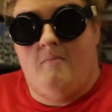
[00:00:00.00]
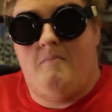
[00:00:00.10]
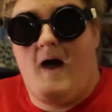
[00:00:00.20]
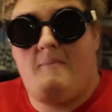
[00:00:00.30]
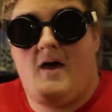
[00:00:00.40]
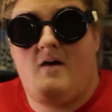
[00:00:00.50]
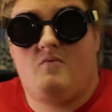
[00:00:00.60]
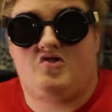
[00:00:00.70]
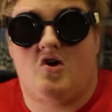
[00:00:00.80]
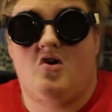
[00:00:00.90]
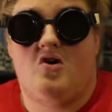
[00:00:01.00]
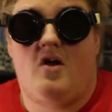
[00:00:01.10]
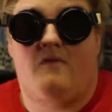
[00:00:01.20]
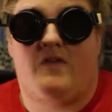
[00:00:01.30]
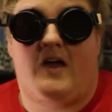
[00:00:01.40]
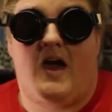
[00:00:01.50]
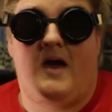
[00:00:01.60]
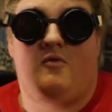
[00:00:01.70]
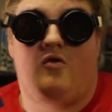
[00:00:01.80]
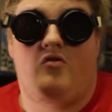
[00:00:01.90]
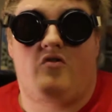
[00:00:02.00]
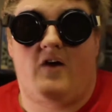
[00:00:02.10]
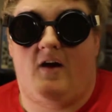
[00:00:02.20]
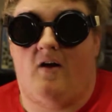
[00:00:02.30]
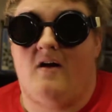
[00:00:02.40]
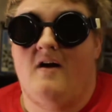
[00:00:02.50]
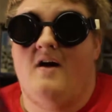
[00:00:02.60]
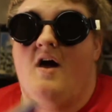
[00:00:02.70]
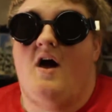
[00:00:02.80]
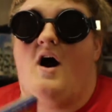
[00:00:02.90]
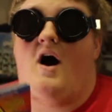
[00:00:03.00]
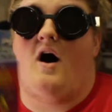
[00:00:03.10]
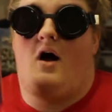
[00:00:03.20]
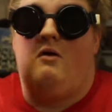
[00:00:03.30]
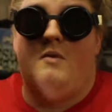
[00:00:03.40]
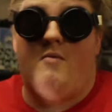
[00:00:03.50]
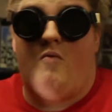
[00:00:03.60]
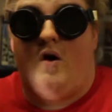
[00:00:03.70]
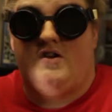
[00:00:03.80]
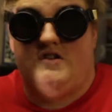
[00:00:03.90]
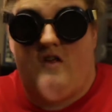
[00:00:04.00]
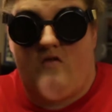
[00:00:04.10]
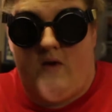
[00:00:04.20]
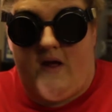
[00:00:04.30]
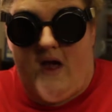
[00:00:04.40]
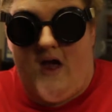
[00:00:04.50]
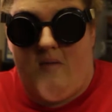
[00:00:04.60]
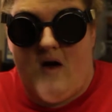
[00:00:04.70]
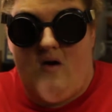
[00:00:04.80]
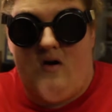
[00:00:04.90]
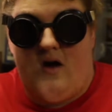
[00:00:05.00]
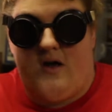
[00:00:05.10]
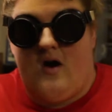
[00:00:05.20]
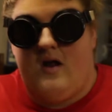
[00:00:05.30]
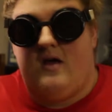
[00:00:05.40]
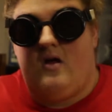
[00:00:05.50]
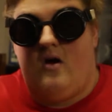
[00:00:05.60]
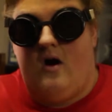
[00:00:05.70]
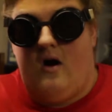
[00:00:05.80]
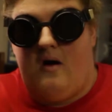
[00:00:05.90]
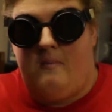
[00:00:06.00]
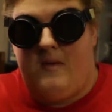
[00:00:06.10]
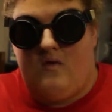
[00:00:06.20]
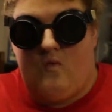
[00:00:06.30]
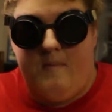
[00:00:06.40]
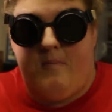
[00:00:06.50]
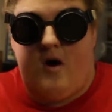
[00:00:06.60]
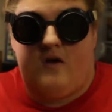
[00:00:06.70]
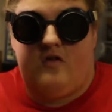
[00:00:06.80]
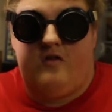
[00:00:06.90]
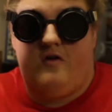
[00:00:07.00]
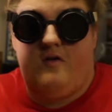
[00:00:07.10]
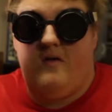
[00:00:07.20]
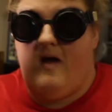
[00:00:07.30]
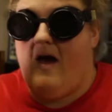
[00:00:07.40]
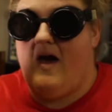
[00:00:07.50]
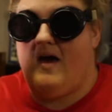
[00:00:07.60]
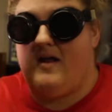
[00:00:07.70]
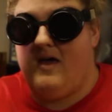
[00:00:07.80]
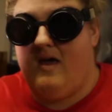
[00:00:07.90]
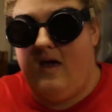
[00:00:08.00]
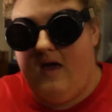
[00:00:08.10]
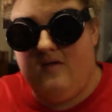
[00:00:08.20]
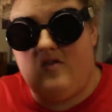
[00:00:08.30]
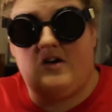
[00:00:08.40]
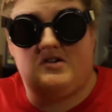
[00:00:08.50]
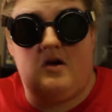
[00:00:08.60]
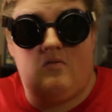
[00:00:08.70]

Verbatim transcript: Batman Return of the Caped Crusader. I remember watching this when it came out. I got it um, in Redbox, and it's actually a